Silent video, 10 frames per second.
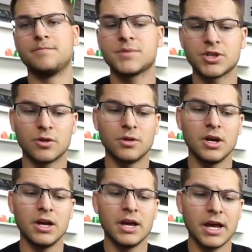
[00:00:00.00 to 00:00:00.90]
So
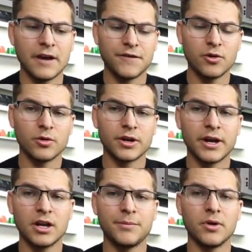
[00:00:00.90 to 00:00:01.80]
if you were
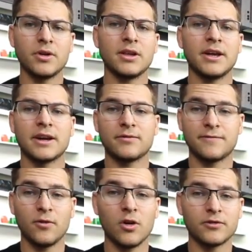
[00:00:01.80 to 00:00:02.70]
gonna build it like a
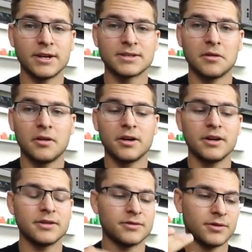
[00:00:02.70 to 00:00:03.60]
full-on race
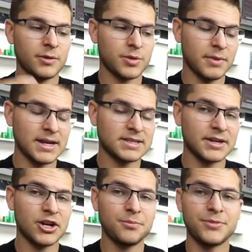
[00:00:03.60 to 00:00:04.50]
car with my
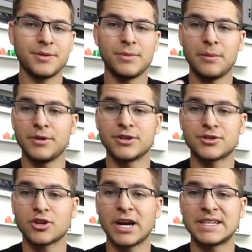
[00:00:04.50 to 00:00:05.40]
setup, then maybe just
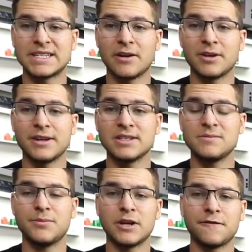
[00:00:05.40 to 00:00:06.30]
try and see how it is.
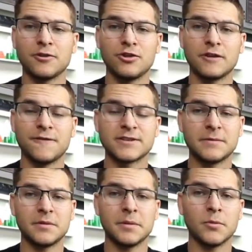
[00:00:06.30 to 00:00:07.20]
But if you're looking for something
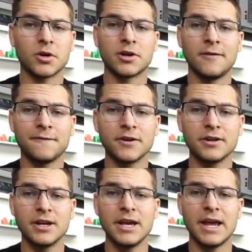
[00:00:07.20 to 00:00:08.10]
a little bit more
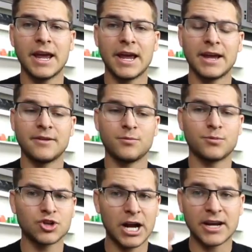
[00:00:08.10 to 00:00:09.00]
comfort and
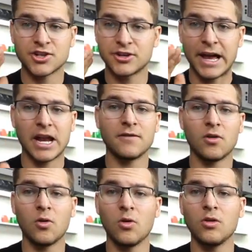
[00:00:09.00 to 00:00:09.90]
traction out of a
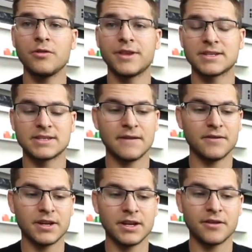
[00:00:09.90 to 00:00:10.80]
hole, the
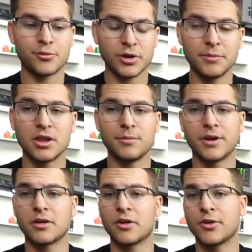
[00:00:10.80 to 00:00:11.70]

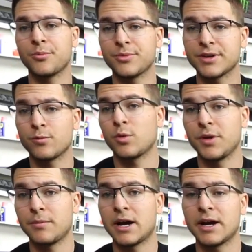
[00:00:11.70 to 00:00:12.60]
73mm arm would be
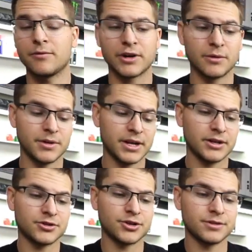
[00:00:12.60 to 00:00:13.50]
my
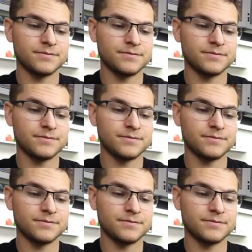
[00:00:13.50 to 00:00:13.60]
recommendation.